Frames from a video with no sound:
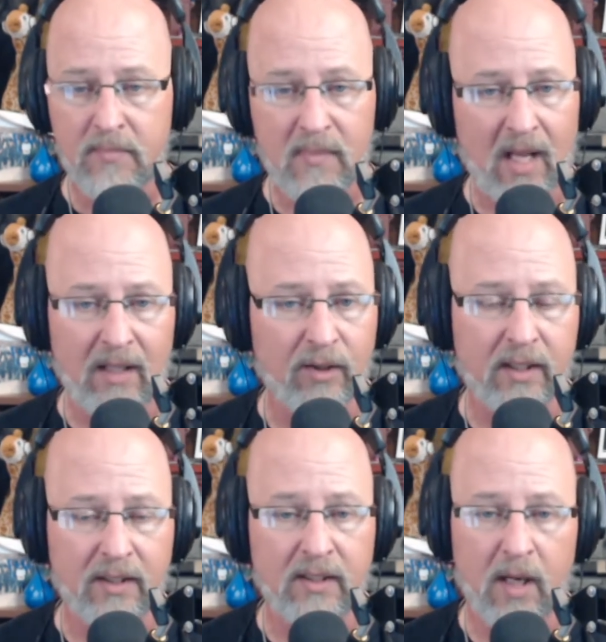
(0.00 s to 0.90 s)
I look
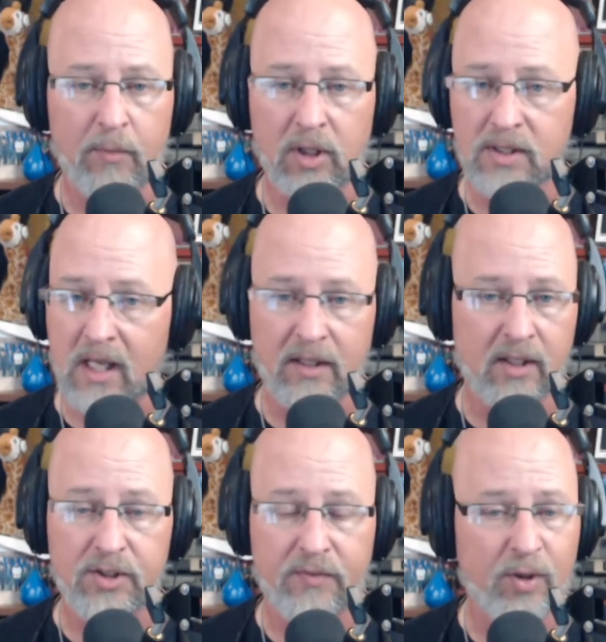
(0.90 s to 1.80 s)
at the numbers and
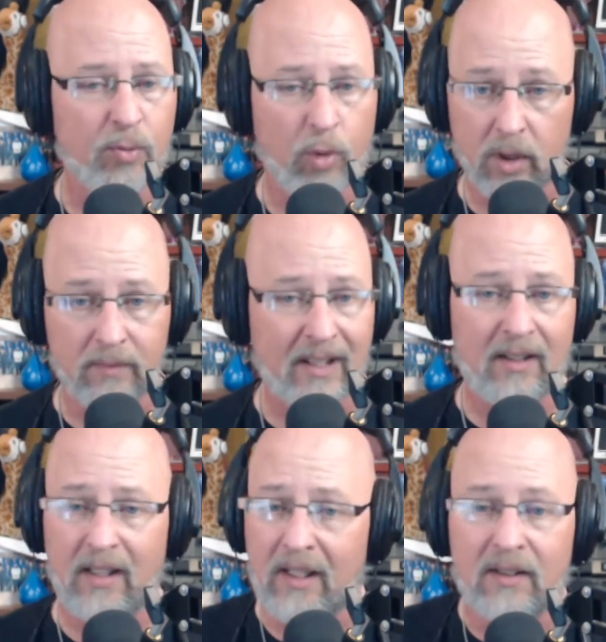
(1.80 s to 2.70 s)
there's a few more.
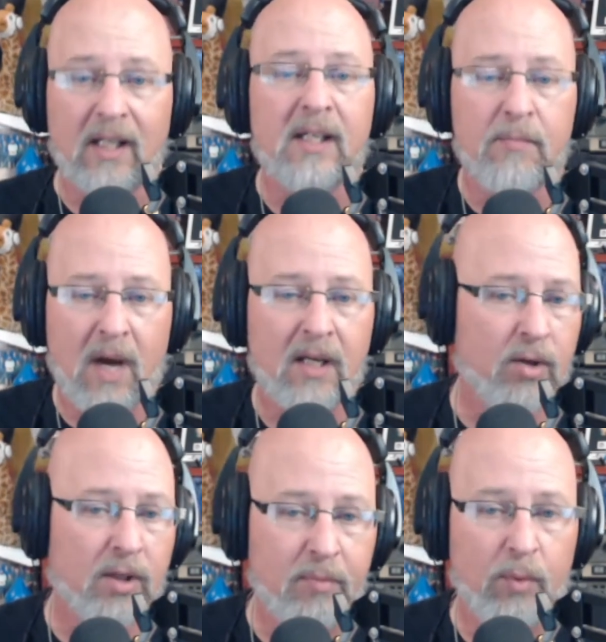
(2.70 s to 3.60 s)
It, it, and it might
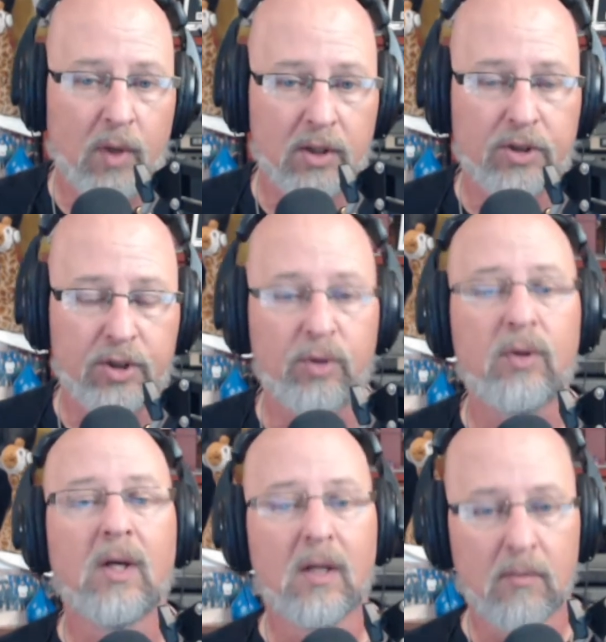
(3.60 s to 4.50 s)
only be one or two,
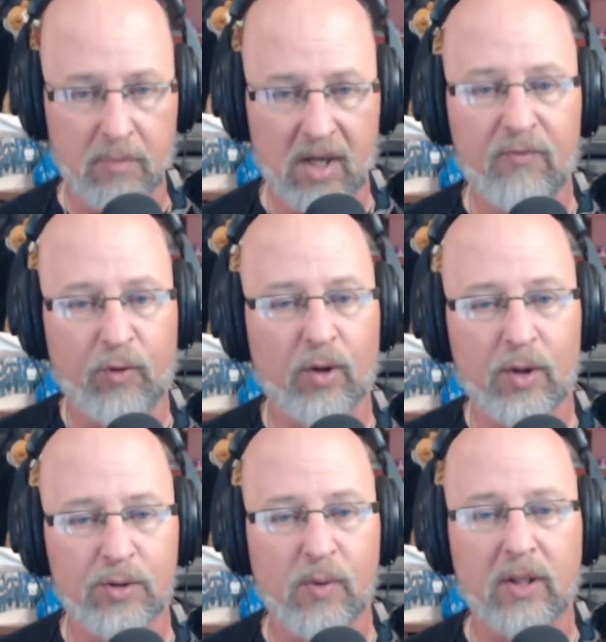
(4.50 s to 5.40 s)
but for
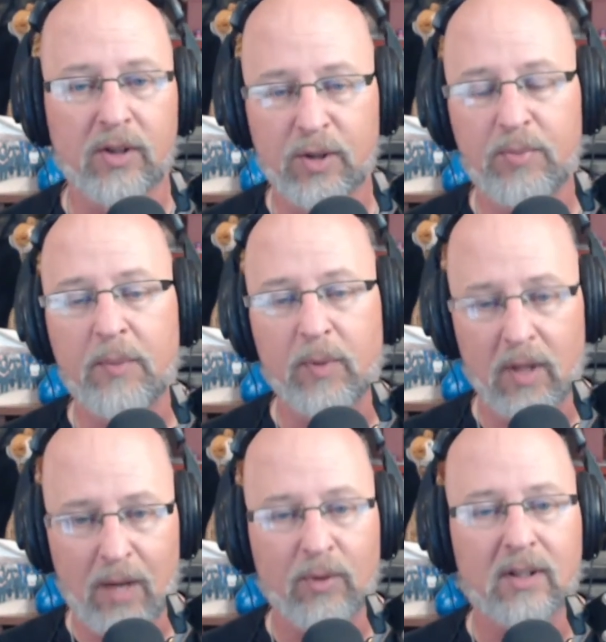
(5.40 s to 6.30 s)
those one or two people,
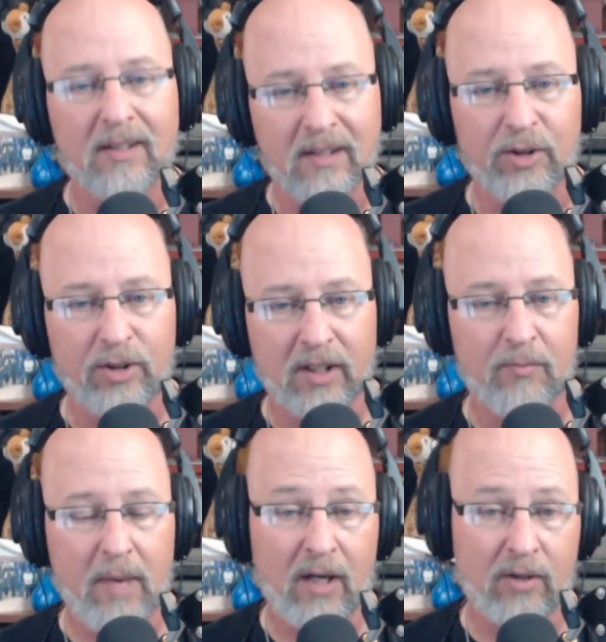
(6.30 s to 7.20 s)
I will continue to give
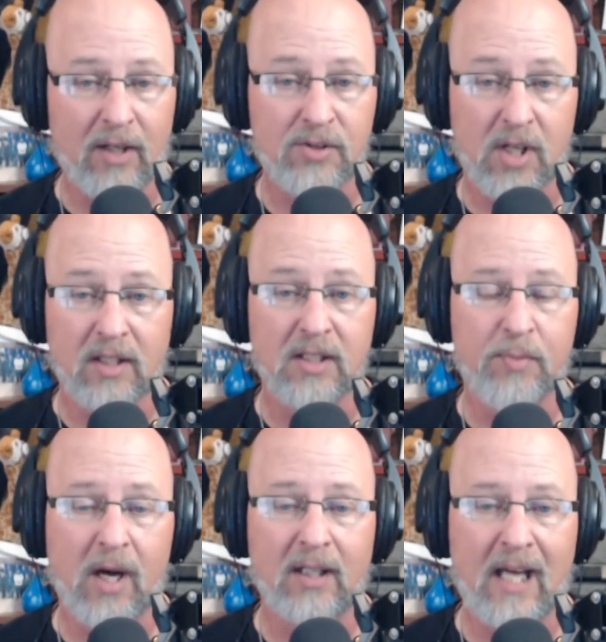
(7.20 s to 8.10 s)
backgrounds on these
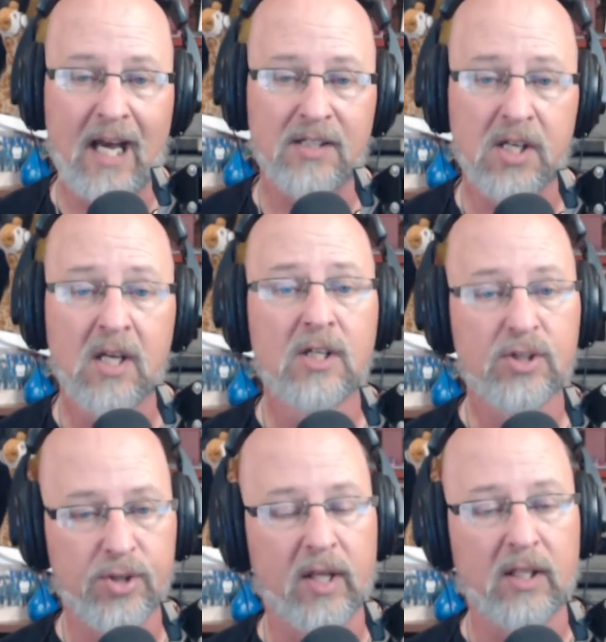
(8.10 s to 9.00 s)
podcasts
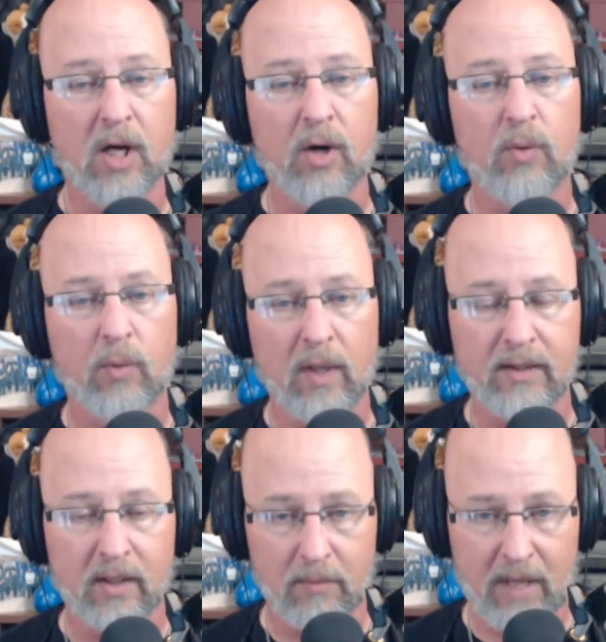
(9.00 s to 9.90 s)
so they know what
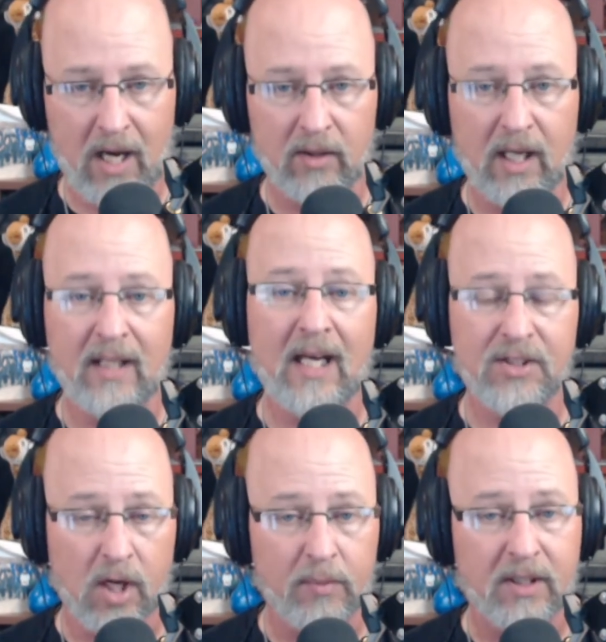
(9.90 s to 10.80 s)
they're about. And that's
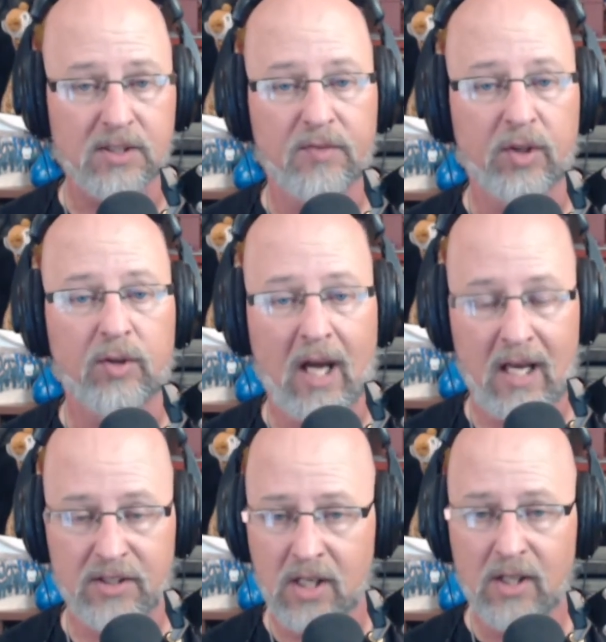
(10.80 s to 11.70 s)
all because of you
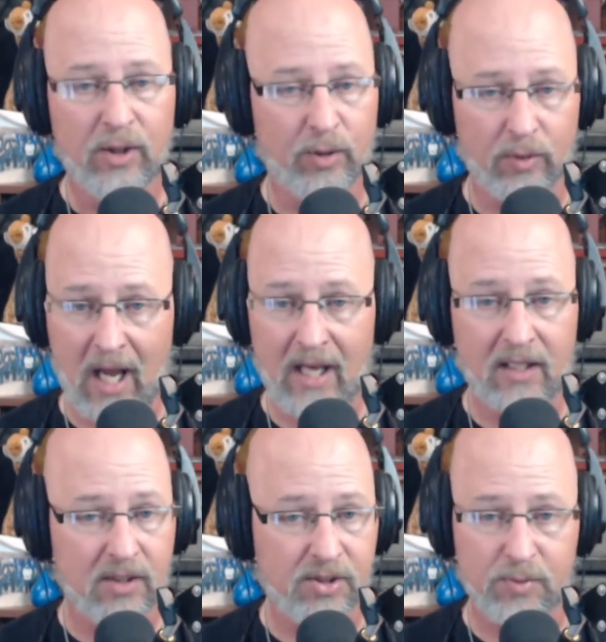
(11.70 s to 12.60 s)
guys who
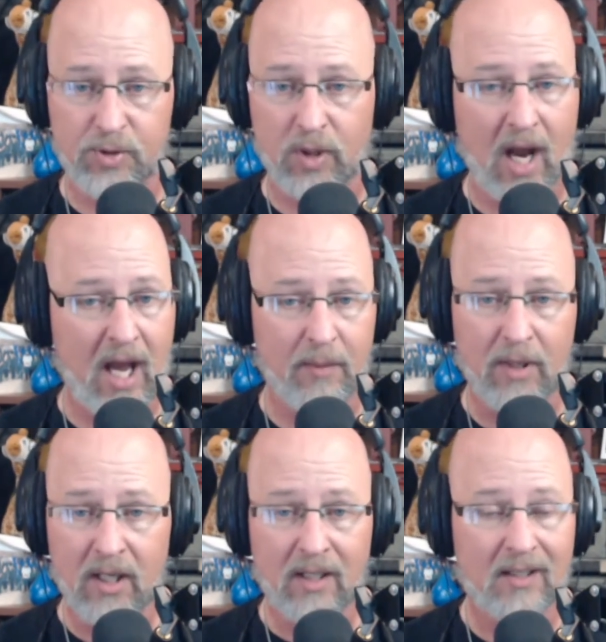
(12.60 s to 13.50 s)
like, subscribe,
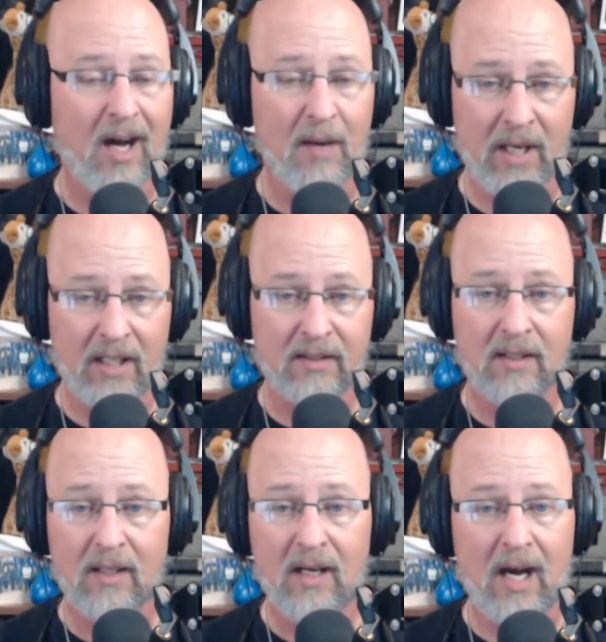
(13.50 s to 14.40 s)
comment,
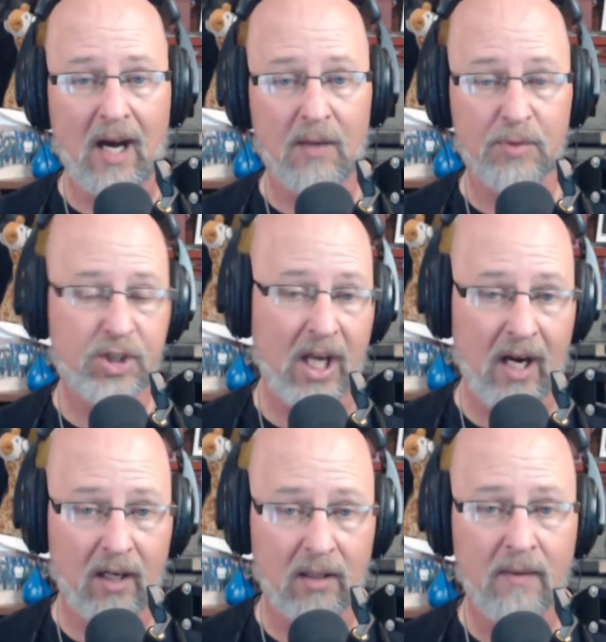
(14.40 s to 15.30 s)
um,
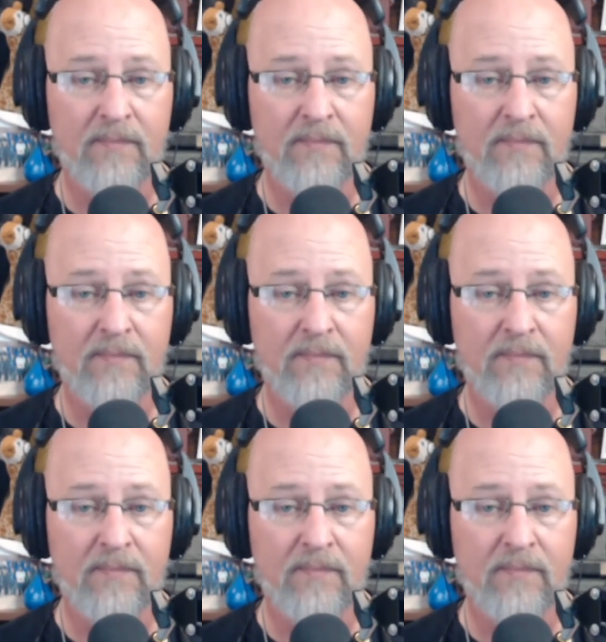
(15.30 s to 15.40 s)
share.